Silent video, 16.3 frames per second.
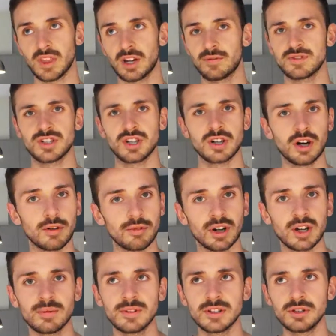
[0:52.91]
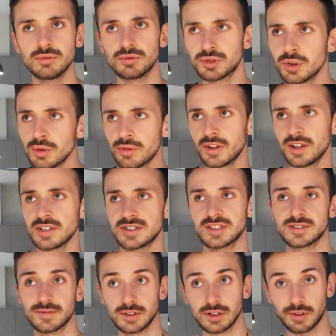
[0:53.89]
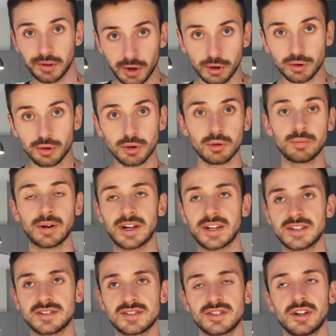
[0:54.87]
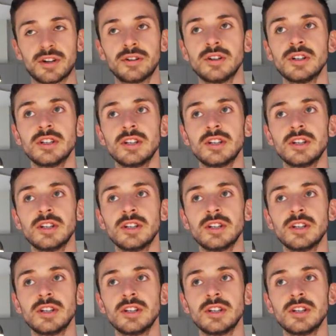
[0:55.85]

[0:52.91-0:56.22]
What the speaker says: Obviously, I can't recommend that you do things, that's very local based, so